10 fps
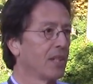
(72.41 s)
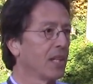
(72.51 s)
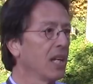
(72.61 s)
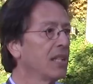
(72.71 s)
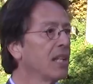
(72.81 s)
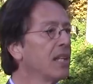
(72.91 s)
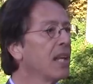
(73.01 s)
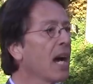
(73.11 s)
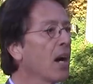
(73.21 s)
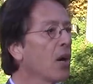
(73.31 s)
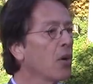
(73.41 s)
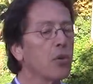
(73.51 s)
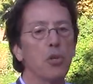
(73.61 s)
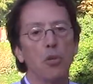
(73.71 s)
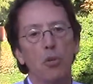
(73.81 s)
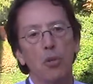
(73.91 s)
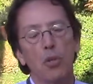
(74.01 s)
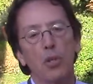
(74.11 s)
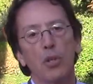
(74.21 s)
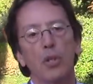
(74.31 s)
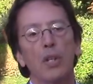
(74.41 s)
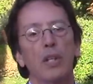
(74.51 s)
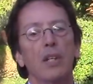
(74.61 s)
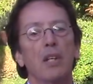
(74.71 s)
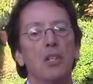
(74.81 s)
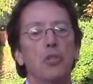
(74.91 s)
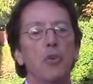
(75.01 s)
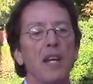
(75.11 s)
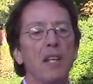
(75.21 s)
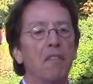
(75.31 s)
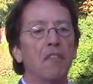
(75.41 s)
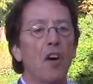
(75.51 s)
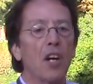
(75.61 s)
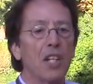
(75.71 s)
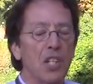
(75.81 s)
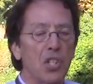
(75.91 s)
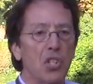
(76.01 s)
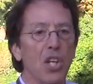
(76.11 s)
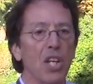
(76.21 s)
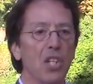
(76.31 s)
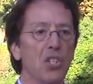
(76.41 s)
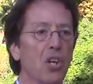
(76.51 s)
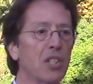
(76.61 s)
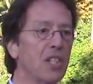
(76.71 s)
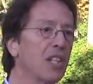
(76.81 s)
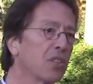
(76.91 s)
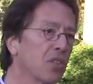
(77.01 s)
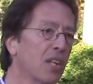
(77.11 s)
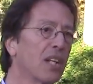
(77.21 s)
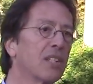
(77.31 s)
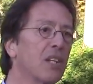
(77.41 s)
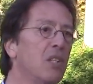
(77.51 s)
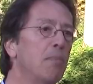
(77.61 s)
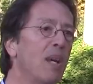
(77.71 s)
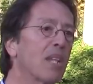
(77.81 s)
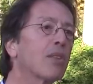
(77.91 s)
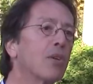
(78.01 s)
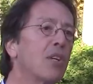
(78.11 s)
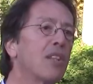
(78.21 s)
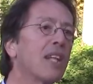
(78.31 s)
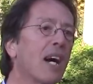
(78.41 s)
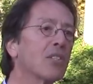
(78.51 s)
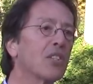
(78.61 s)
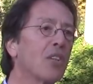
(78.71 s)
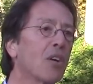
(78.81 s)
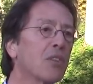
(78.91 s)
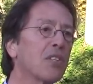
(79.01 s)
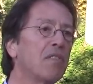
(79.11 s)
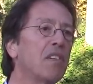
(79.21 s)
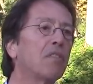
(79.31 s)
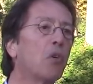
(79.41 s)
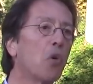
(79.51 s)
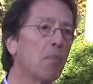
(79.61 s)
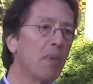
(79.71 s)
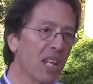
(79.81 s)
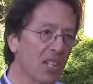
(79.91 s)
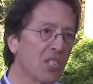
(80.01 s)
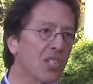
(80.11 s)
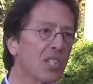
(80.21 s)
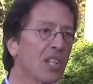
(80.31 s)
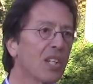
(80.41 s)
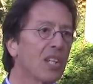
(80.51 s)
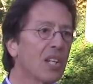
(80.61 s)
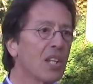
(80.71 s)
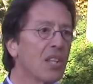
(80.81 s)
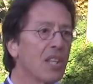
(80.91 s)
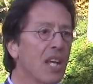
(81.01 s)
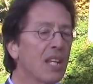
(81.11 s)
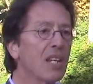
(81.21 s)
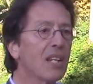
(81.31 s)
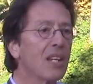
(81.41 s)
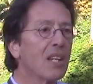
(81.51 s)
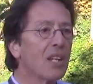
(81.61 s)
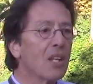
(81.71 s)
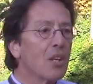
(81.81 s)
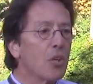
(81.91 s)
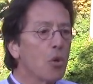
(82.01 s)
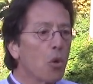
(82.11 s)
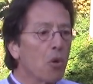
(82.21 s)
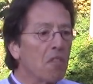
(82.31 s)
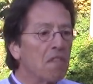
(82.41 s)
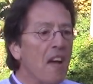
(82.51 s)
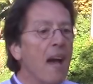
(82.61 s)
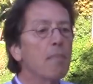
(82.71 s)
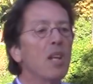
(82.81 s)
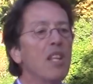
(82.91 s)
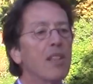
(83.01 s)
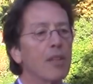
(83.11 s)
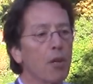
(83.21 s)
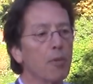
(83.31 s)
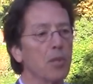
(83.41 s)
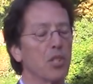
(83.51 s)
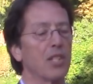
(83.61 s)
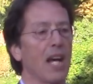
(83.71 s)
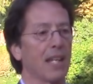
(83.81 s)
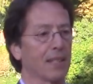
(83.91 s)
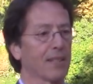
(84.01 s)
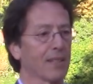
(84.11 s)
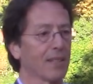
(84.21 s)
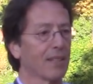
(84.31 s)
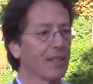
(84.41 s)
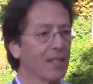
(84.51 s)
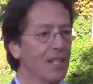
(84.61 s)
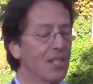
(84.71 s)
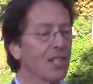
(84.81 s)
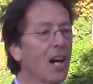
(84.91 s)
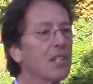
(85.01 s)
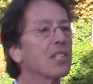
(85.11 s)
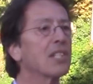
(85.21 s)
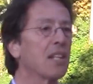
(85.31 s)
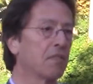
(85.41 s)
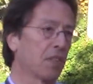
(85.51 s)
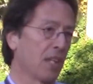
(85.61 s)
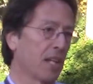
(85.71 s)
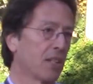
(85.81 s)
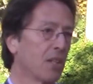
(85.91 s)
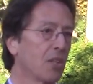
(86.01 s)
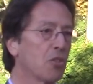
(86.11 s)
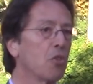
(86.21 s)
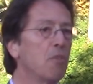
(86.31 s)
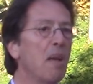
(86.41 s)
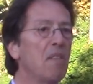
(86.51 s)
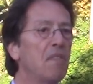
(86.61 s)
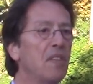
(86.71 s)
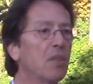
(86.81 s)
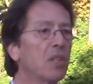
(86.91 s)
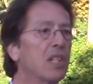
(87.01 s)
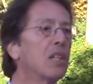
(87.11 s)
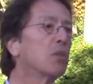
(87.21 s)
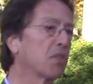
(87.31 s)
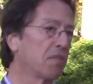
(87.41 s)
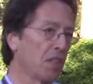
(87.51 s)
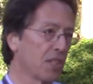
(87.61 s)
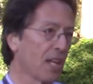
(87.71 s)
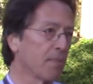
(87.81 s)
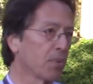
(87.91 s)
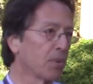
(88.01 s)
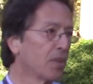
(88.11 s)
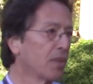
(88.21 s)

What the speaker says: and then now you're trading foreign exchange on the internet and you make $30,000 every 4 minutes, then your family thermostat is not set for that. So you may feel guilt, for example,